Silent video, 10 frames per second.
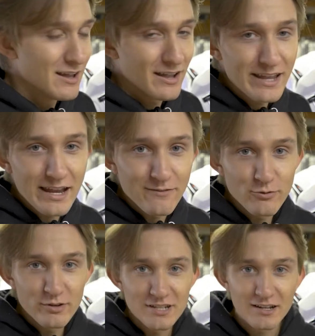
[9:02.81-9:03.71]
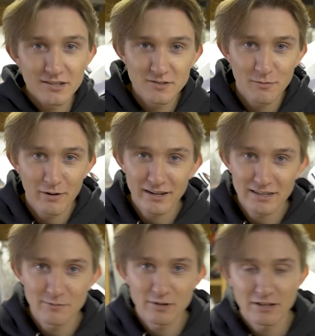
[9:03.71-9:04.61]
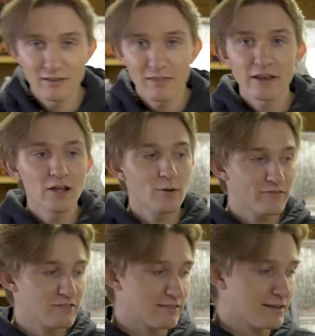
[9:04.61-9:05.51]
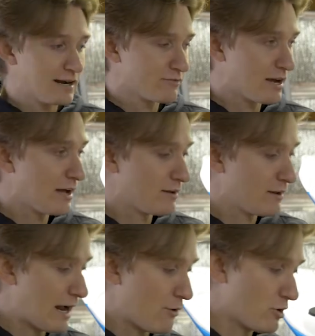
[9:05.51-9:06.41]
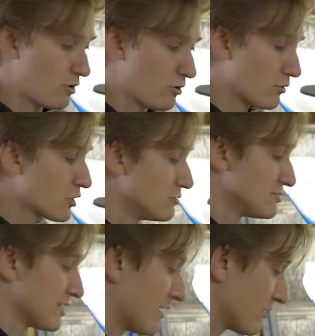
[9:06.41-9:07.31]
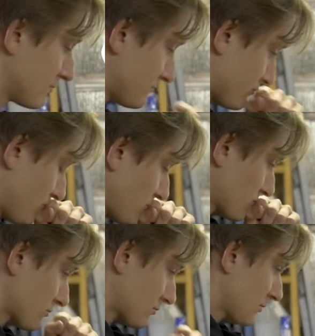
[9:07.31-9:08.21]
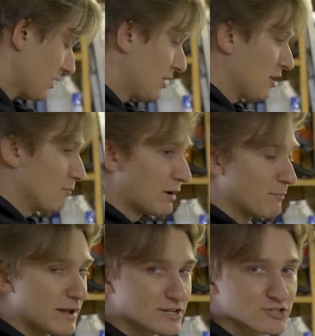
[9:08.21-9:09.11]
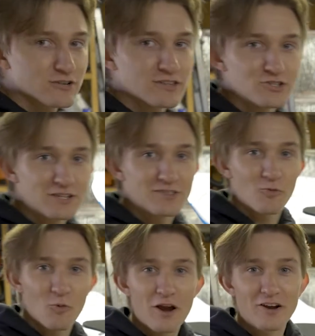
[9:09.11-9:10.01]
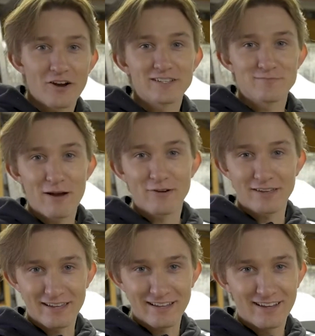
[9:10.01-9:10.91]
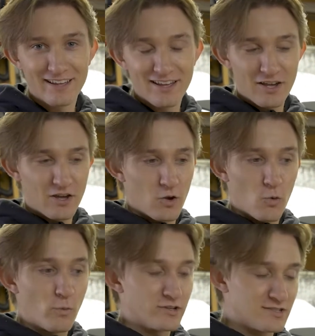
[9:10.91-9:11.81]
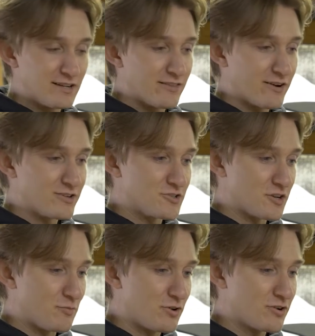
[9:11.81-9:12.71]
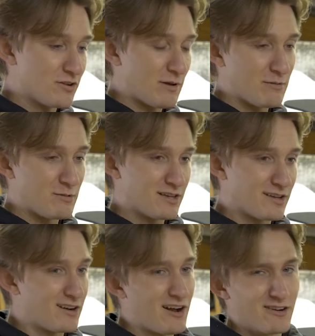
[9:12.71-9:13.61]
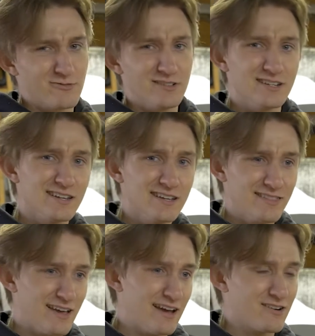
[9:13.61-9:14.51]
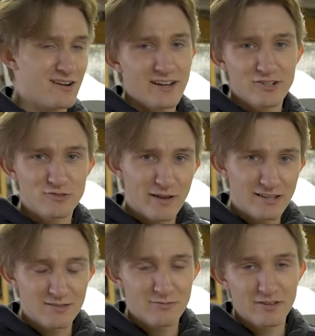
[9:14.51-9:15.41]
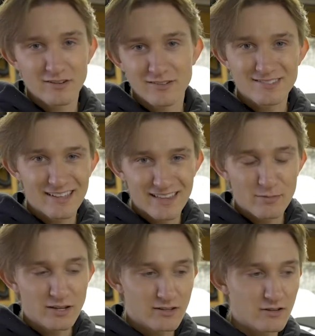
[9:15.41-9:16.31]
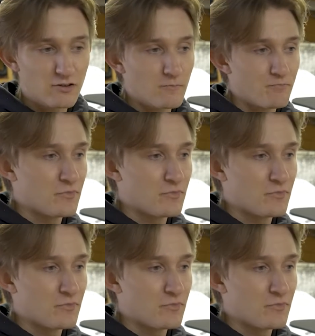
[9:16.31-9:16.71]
Again, if you reach out to Superbike Unlimited, they know everything that I've got and how it all goes together. But make sure that you get the wiring harness mounting kit. When you're sitting there at your computer, you may be thinking, oh, I don't really need to get that, or I can just make something, or it's not that big a deal.